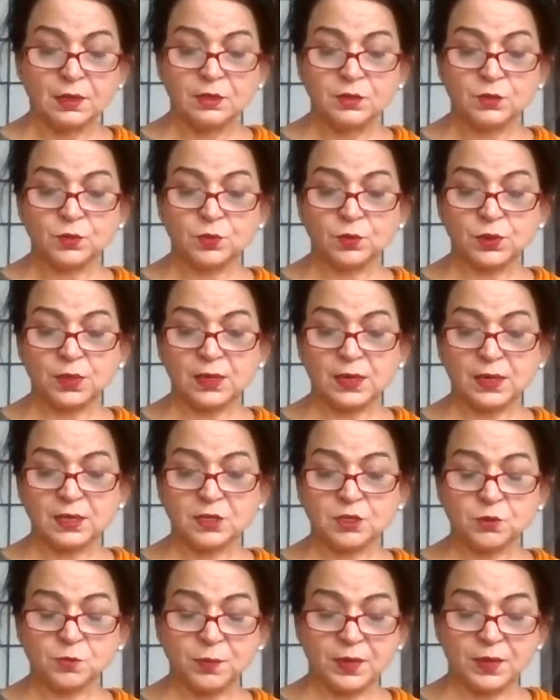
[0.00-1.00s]
So the
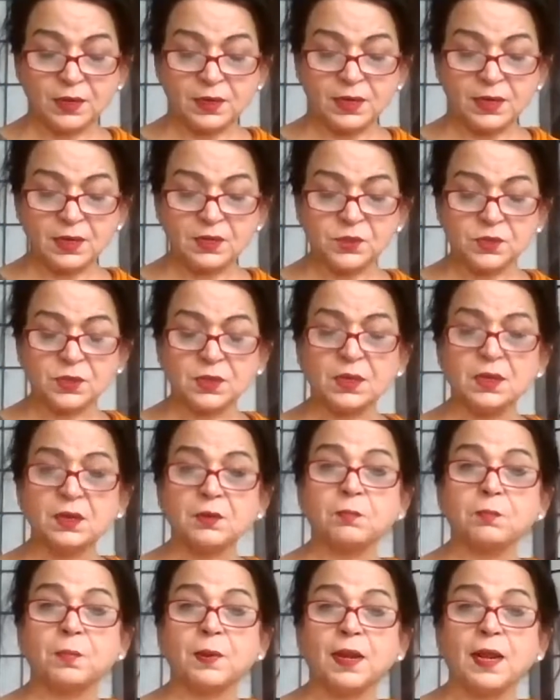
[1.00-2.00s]
experiencer
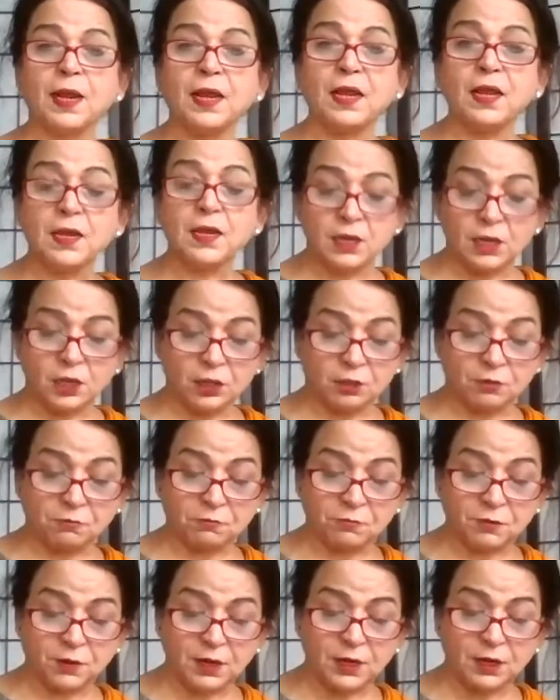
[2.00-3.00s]
playing in the
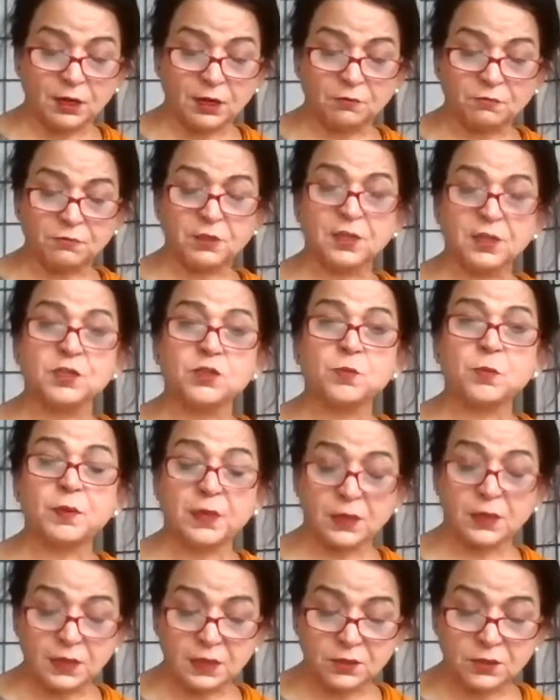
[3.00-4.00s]
field of the
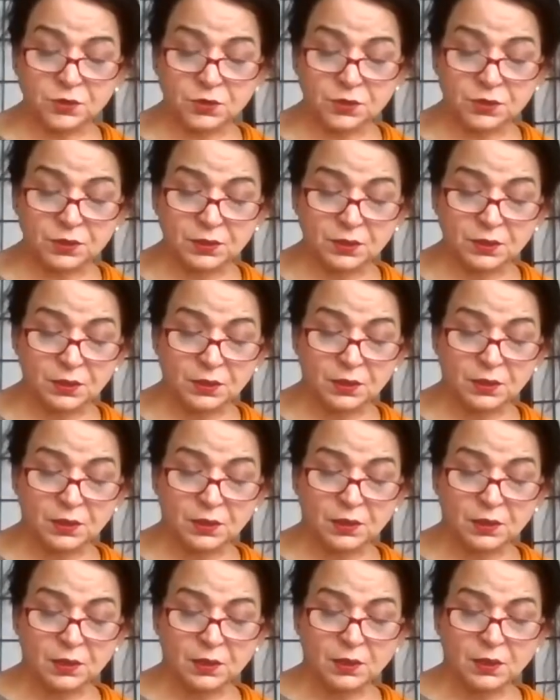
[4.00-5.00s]
experienced,
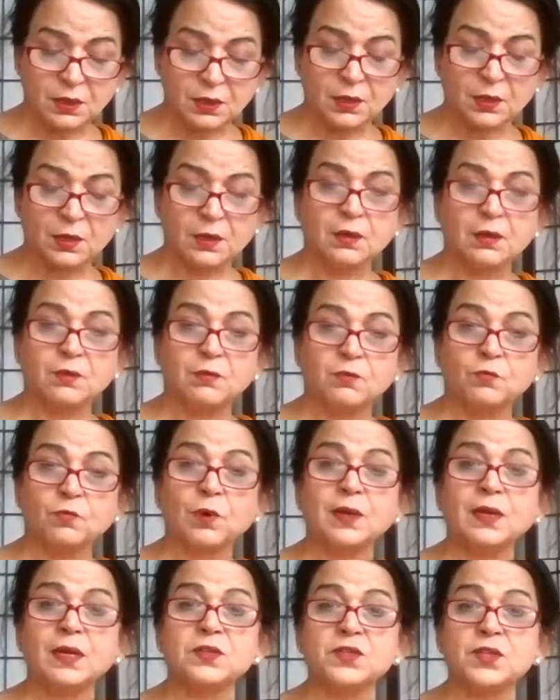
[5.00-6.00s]

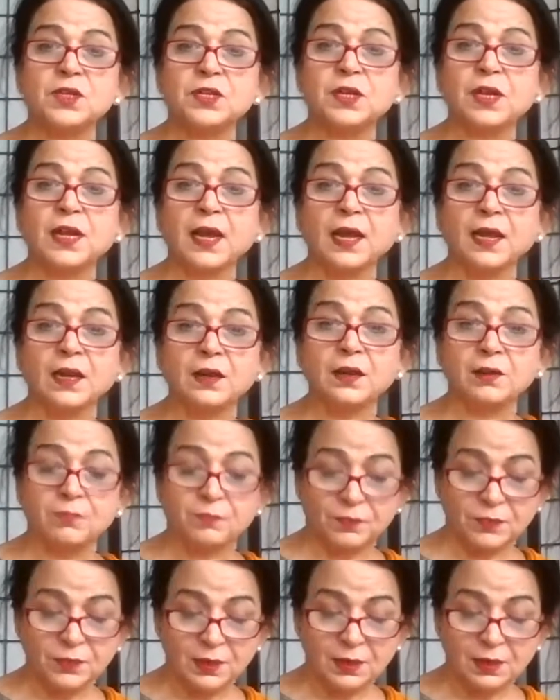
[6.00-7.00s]
what does it gain?
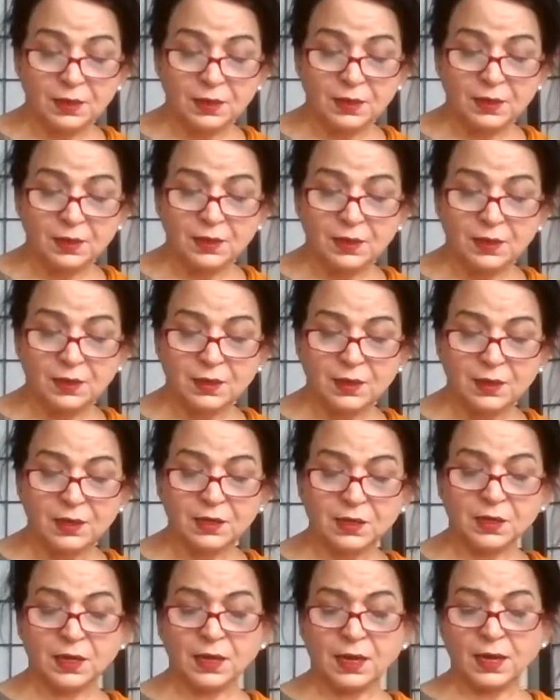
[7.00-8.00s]

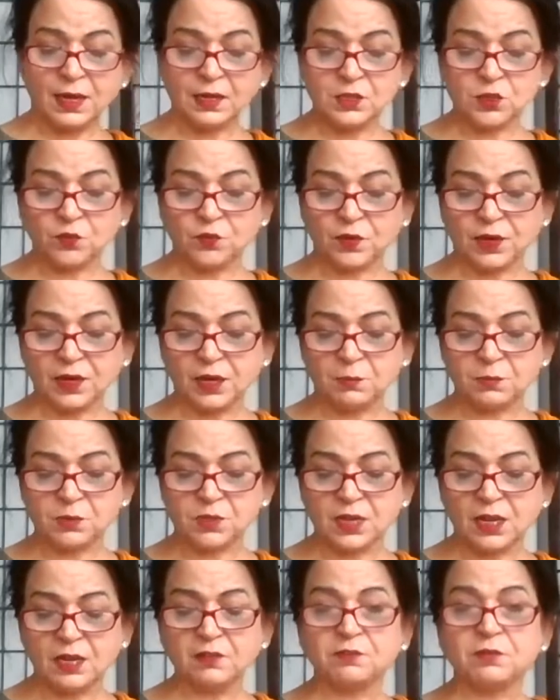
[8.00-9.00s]
It gains for
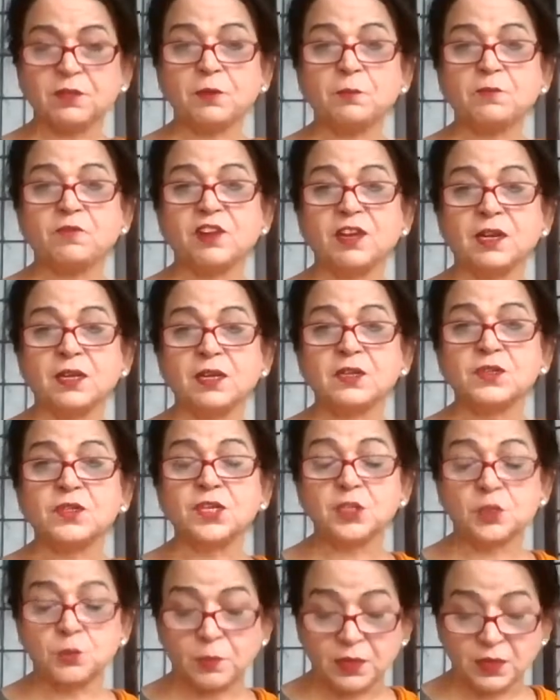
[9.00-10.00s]
himself the various
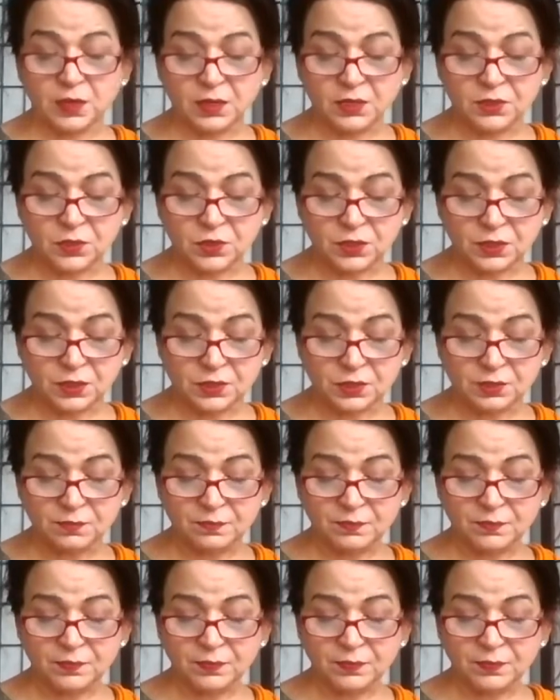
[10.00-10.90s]
experiences.